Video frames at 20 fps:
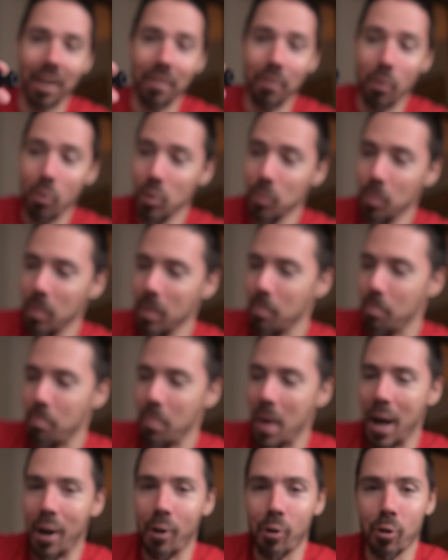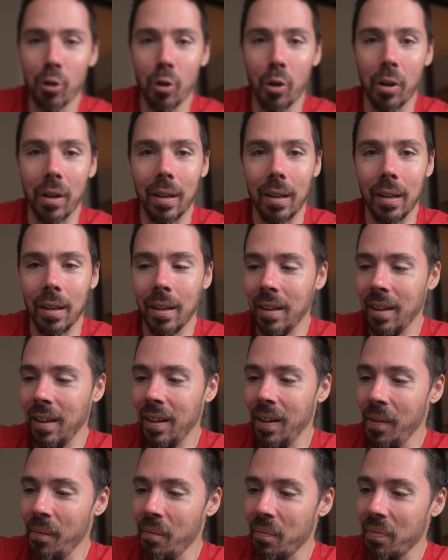I've always been paranoid
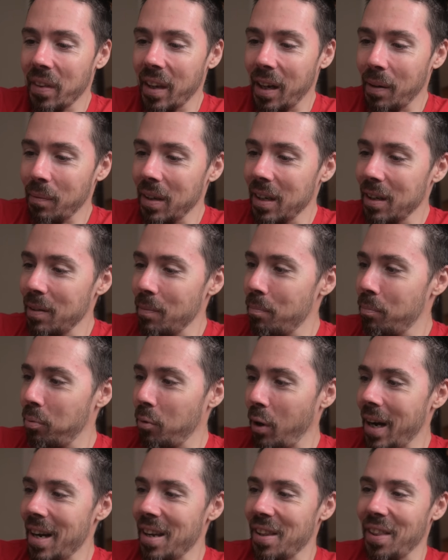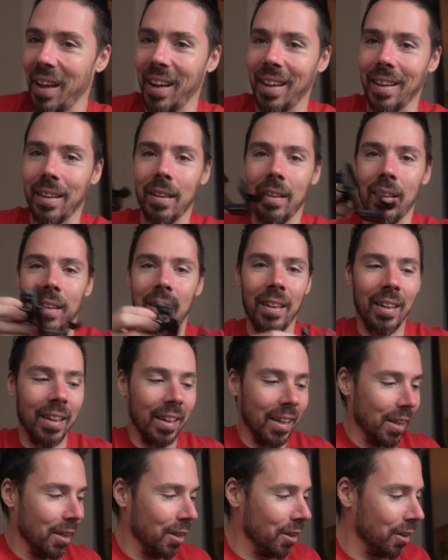that I'm gonna break that.
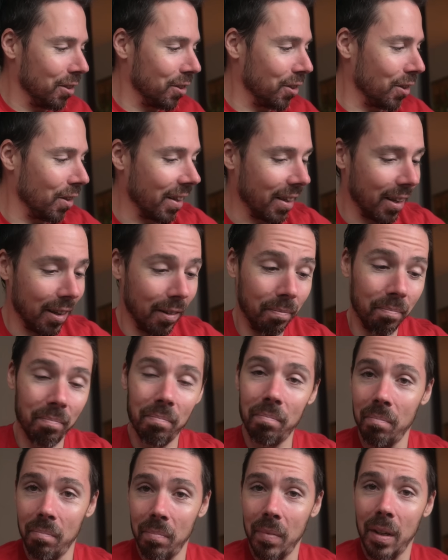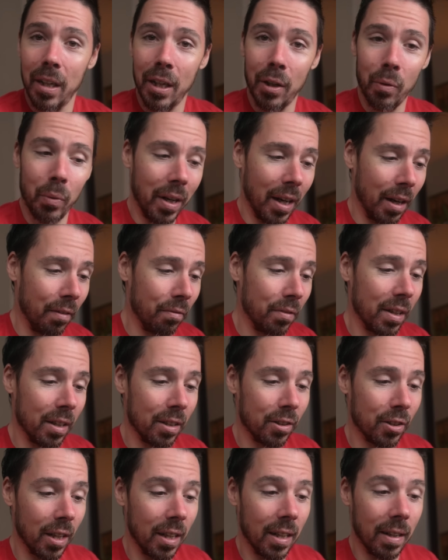So like, here we have
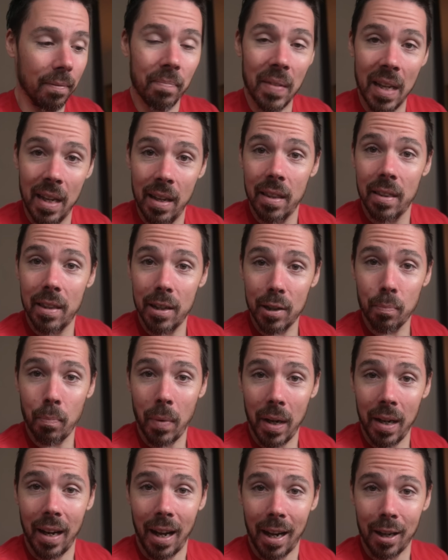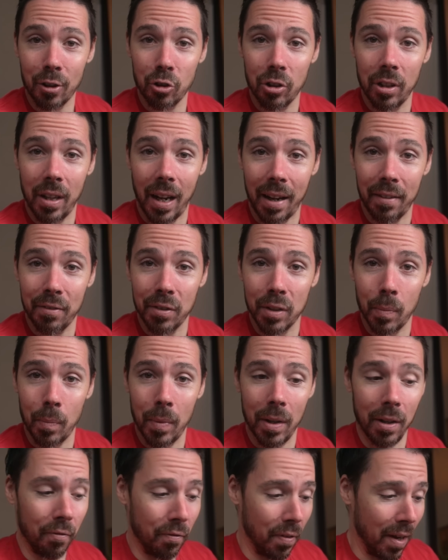this, and this might actually have some
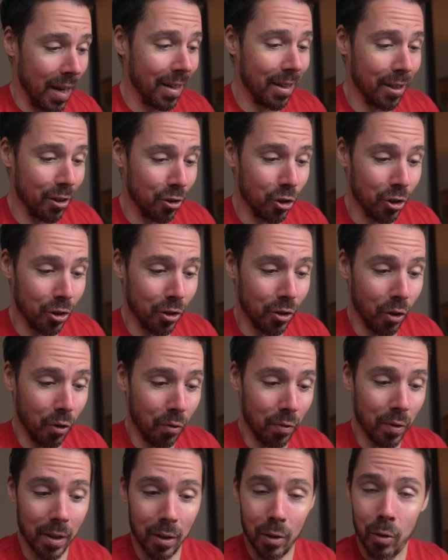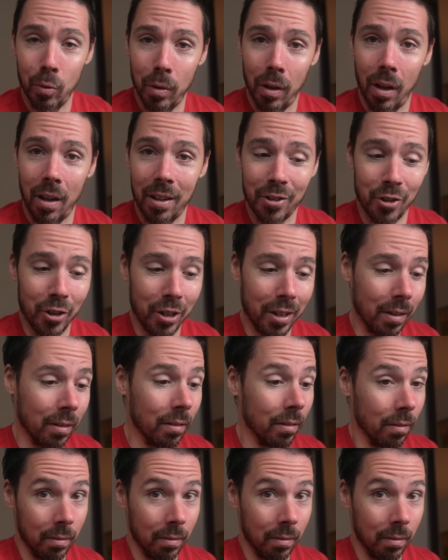advantages over the Ulanzi.